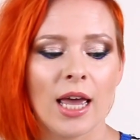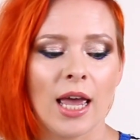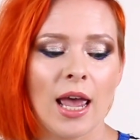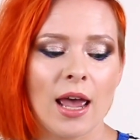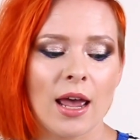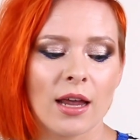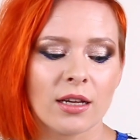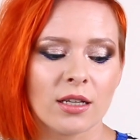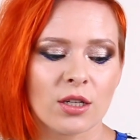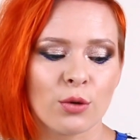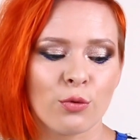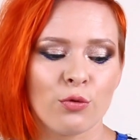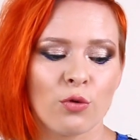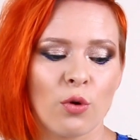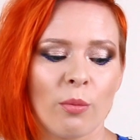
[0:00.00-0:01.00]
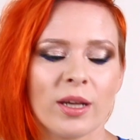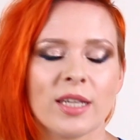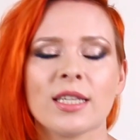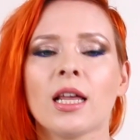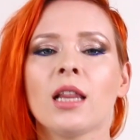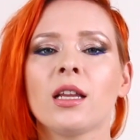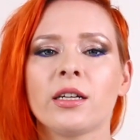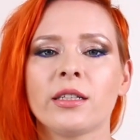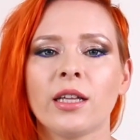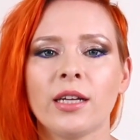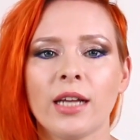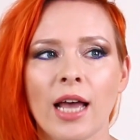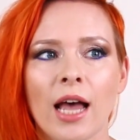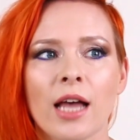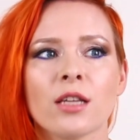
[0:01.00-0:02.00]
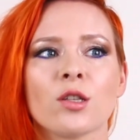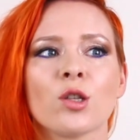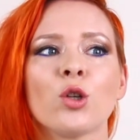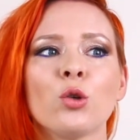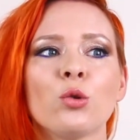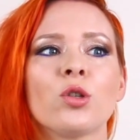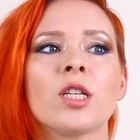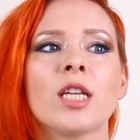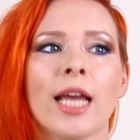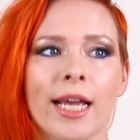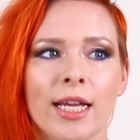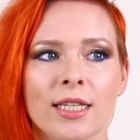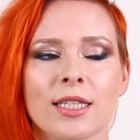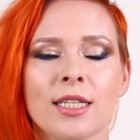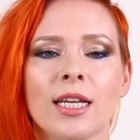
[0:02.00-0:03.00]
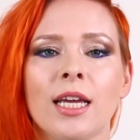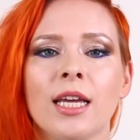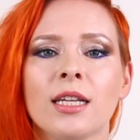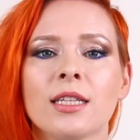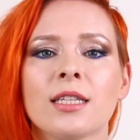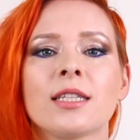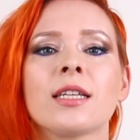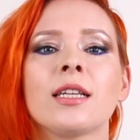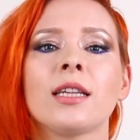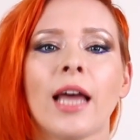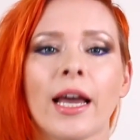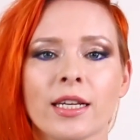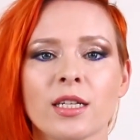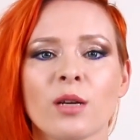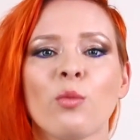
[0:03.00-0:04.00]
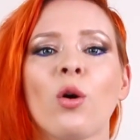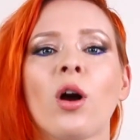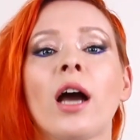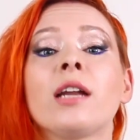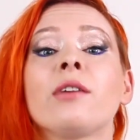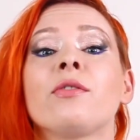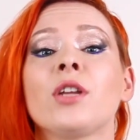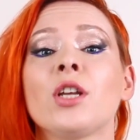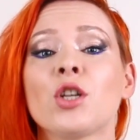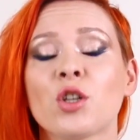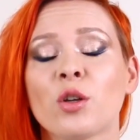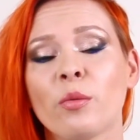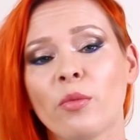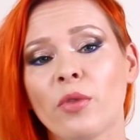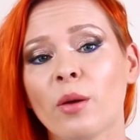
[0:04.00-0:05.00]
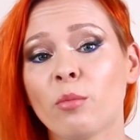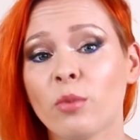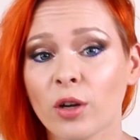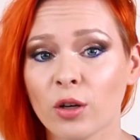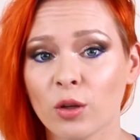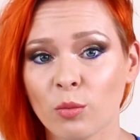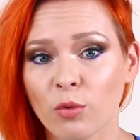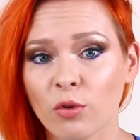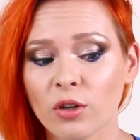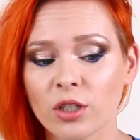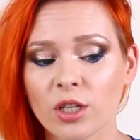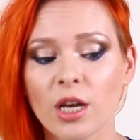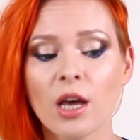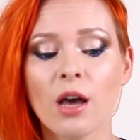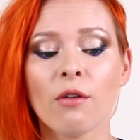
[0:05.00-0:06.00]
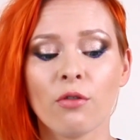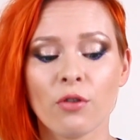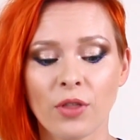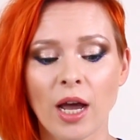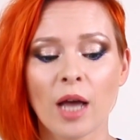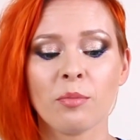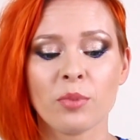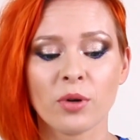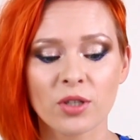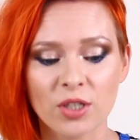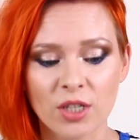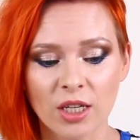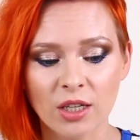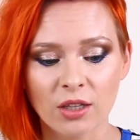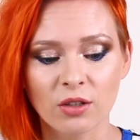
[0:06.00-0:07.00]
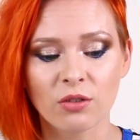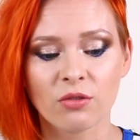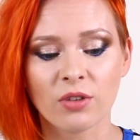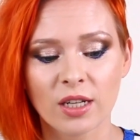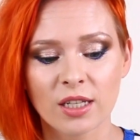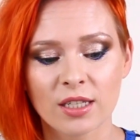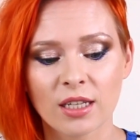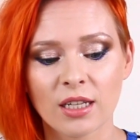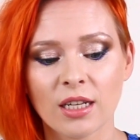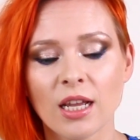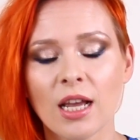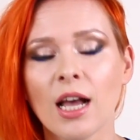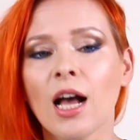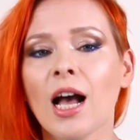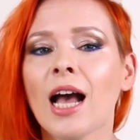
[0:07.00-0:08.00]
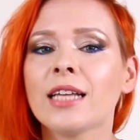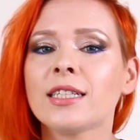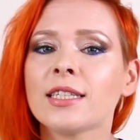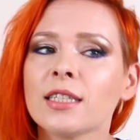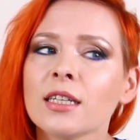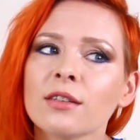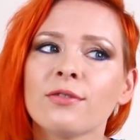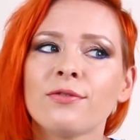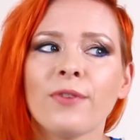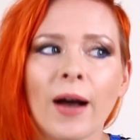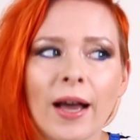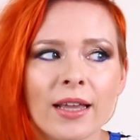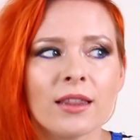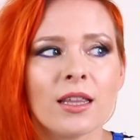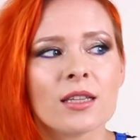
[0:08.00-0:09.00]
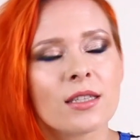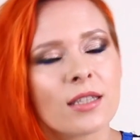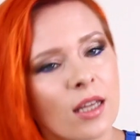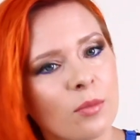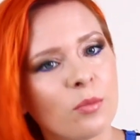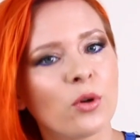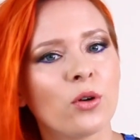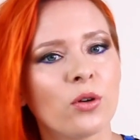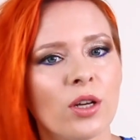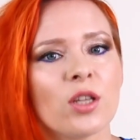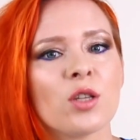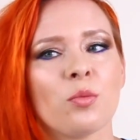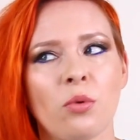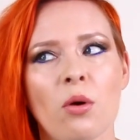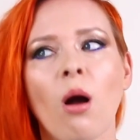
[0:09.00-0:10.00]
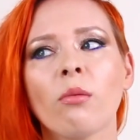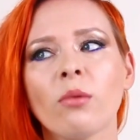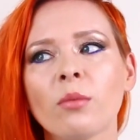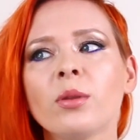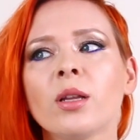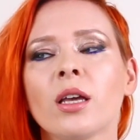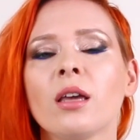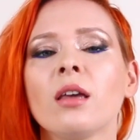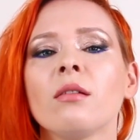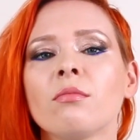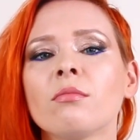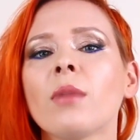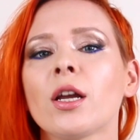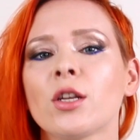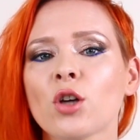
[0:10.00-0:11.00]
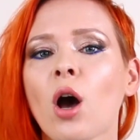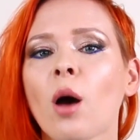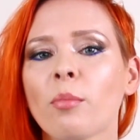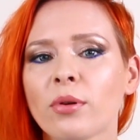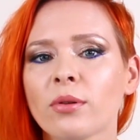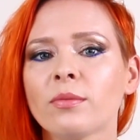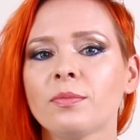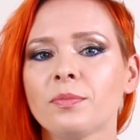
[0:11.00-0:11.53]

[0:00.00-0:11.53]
and from a seller that has good taste in selecting what kind of niche they bring on board. For that particular reason, I still find that ScentBird is probably my top.